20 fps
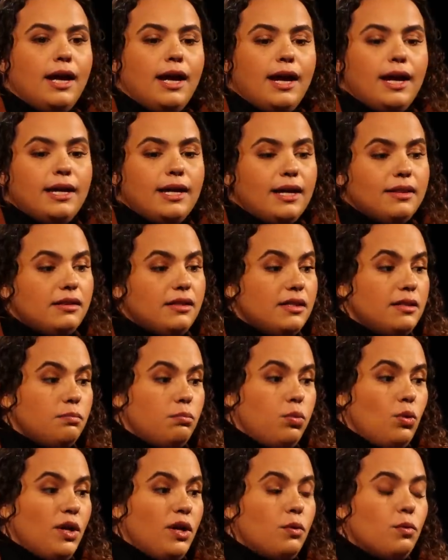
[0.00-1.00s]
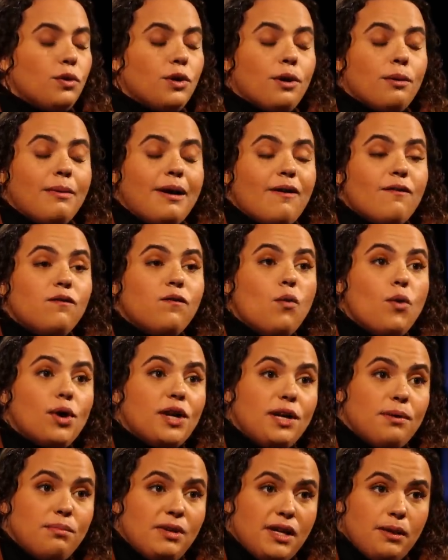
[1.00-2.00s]
And at this point, we're about
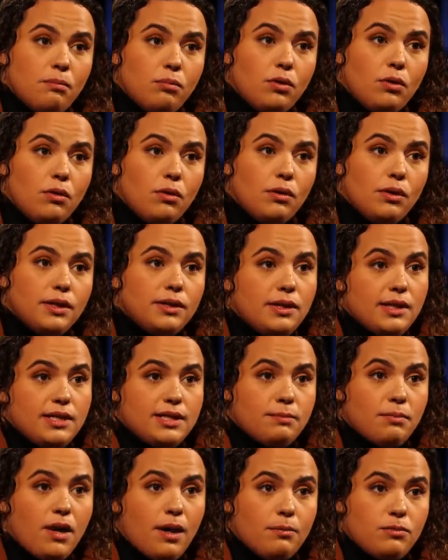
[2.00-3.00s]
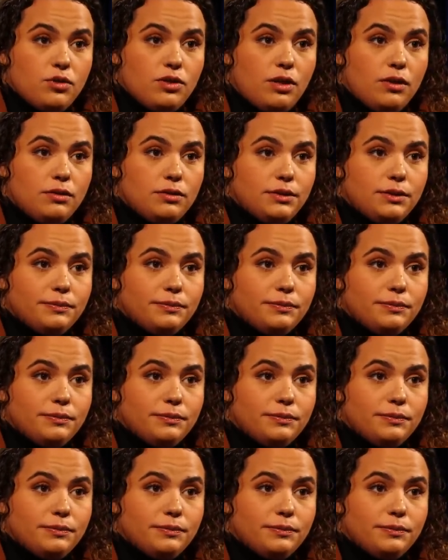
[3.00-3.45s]
40 people in this bomb shelter.